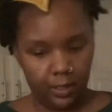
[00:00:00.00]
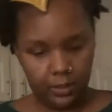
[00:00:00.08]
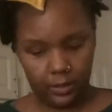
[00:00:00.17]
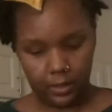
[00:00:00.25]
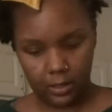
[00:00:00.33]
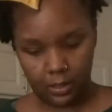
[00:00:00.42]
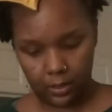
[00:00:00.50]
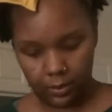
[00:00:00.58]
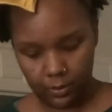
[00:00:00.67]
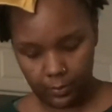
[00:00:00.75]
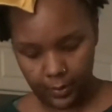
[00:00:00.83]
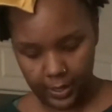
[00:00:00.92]

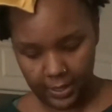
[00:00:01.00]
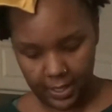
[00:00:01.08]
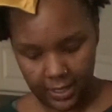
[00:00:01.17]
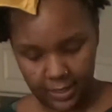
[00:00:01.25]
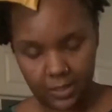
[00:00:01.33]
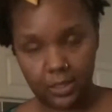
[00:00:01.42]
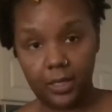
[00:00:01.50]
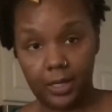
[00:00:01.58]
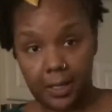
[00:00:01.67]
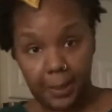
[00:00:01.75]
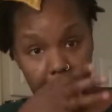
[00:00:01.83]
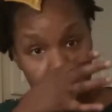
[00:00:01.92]
The way that it's
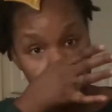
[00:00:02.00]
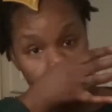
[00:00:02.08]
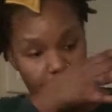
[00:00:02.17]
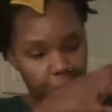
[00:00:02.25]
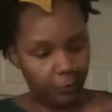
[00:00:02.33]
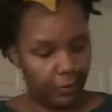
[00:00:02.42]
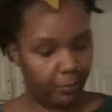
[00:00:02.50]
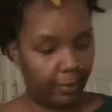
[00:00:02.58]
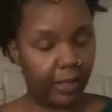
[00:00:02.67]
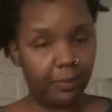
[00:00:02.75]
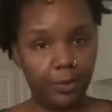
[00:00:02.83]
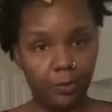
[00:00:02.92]
looking is not really
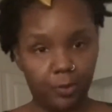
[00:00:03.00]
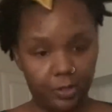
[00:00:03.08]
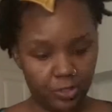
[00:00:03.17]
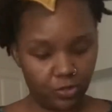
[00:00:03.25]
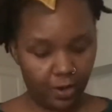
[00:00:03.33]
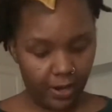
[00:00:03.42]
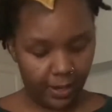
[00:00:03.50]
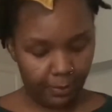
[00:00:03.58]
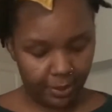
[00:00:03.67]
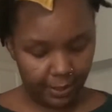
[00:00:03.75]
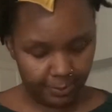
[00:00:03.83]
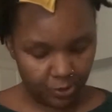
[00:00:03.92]
making me want to try it,
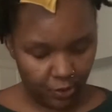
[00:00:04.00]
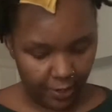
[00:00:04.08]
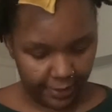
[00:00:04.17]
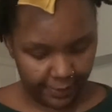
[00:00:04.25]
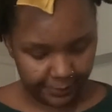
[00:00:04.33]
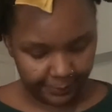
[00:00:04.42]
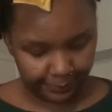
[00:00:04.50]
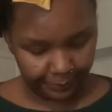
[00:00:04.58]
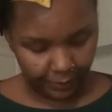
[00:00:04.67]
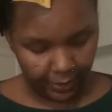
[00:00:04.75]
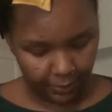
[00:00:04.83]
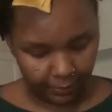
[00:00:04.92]
but I'm gonna try it
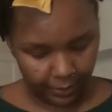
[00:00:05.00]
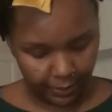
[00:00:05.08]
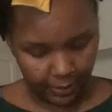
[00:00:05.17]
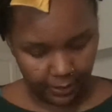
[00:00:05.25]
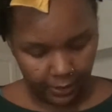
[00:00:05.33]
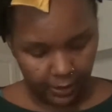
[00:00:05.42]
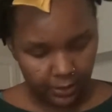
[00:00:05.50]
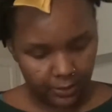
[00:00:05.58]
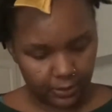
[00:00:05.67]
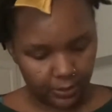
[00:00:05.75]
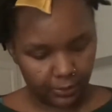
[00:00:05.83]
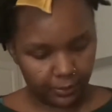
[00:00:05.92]
anyway.
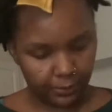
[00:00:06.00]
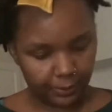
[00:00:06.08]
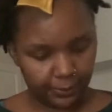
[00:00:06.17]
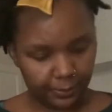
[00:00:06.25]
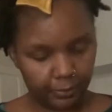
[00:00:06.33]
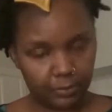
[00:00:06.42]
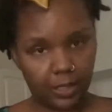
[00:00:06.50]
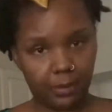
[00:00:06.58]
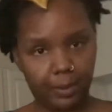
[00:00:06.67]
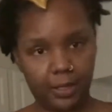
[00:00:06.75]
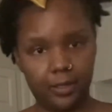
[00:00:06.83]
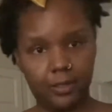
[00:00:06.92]
So take
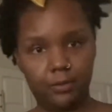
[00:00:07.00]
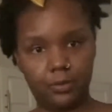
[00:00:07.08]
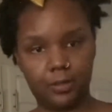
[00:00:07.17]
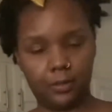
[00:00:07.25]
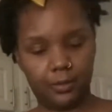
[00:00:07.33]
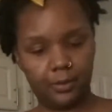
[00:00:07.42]
my goose.